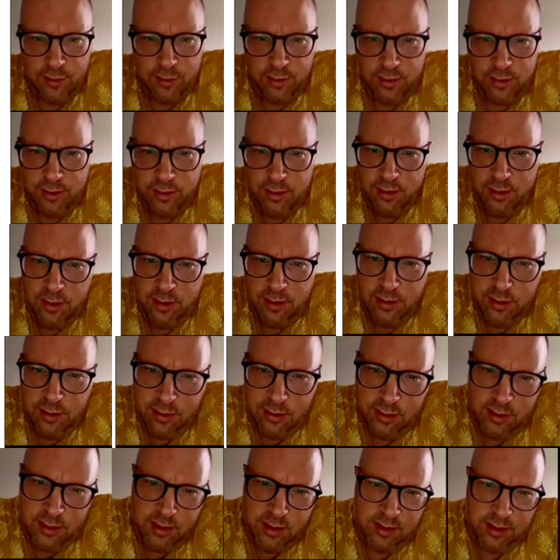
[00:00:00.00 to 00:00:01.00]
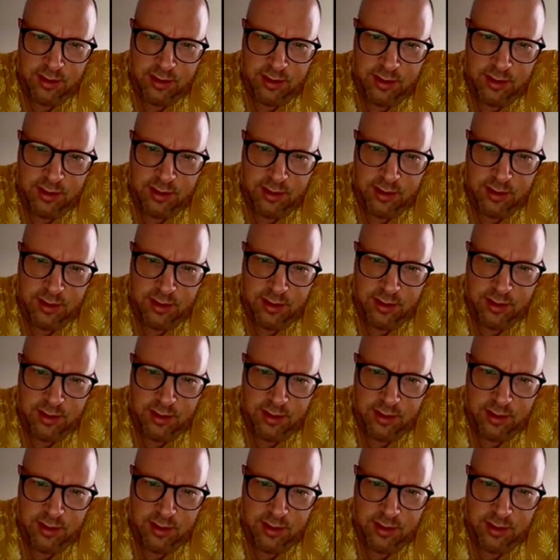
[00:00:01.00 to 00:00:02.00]
So this
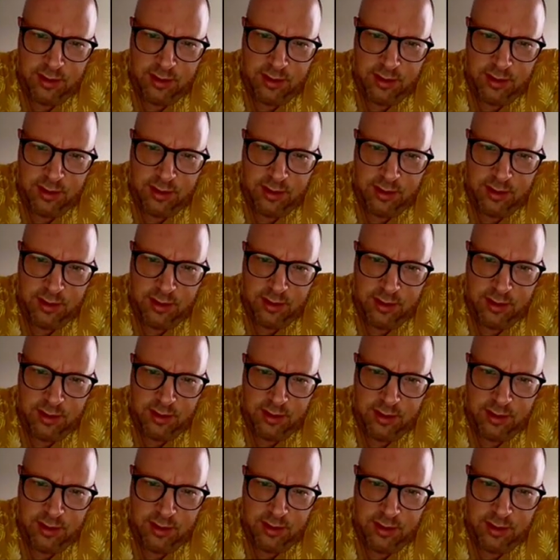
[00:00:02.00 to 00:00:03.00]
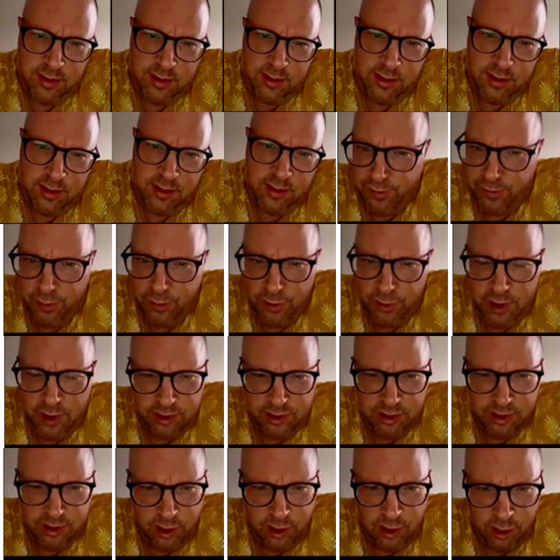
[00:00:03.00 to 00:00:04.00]
law, this popped up a few
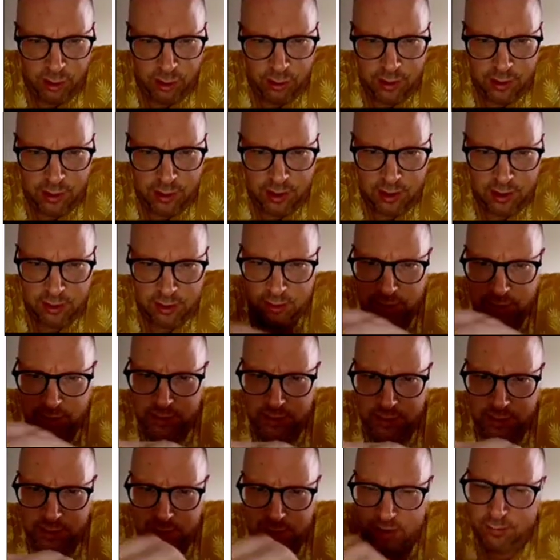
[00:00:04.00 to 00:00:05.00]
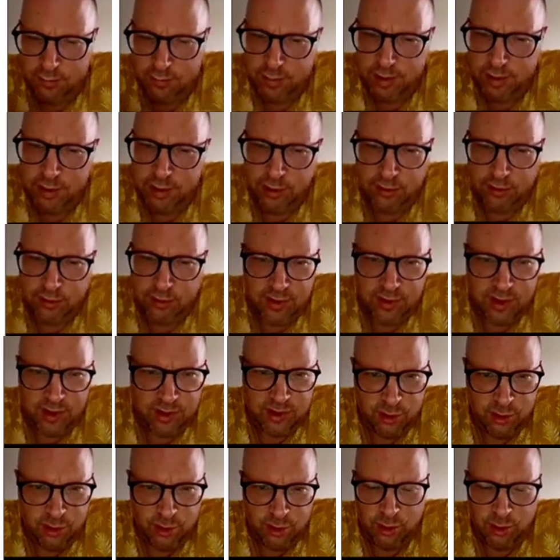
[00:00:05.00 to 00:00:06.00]
years ago, and because of
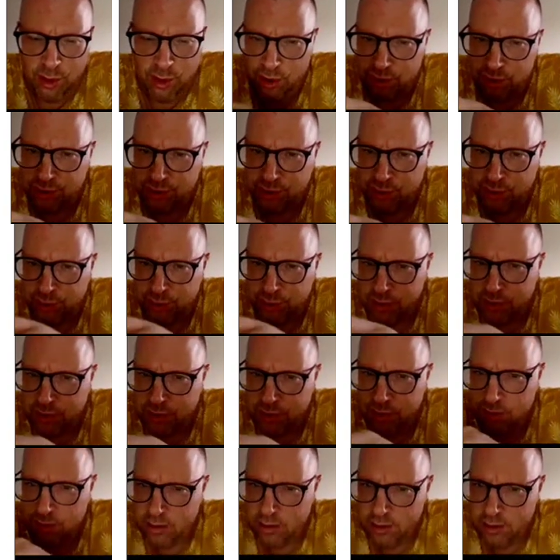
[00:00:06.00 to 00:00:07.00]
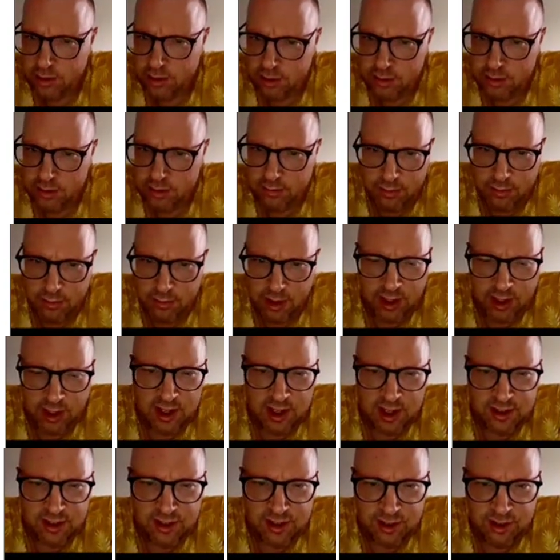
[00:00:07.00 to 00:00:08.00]
this law, also
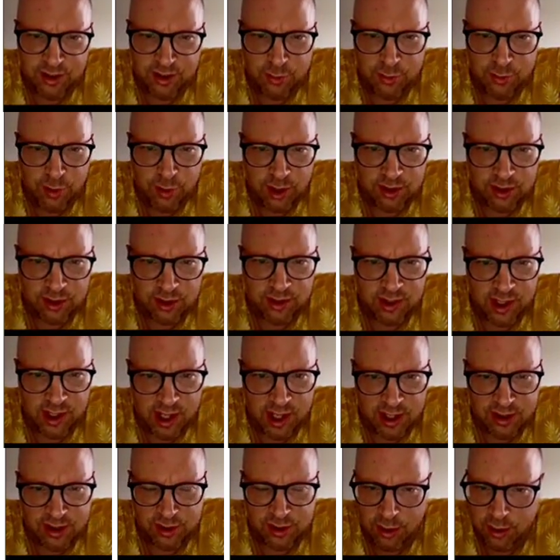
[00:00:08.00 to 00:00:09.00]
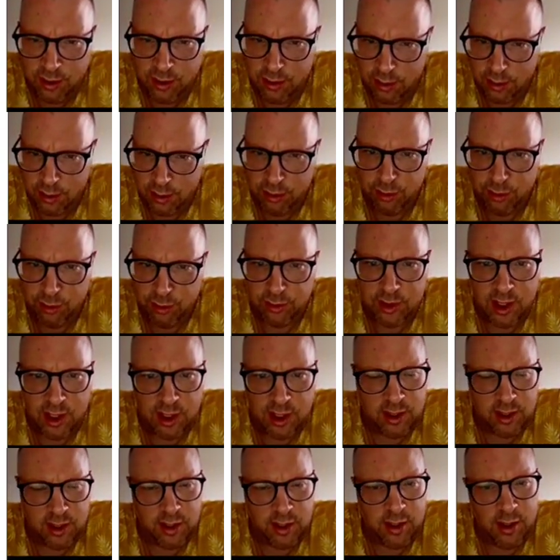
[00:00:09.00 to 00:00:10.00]
migrations towards Azure
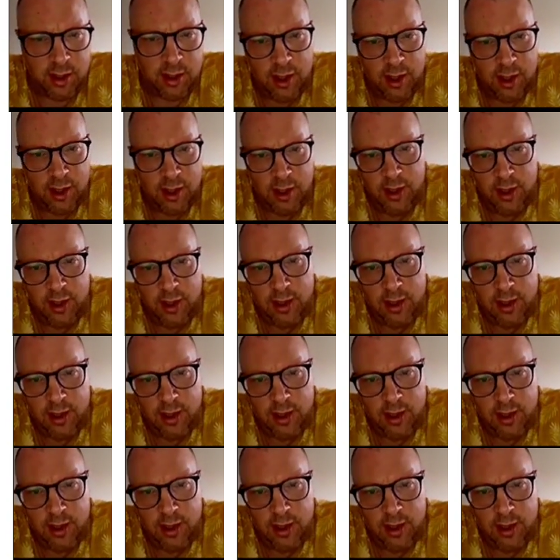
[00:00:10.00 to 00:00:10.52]
containing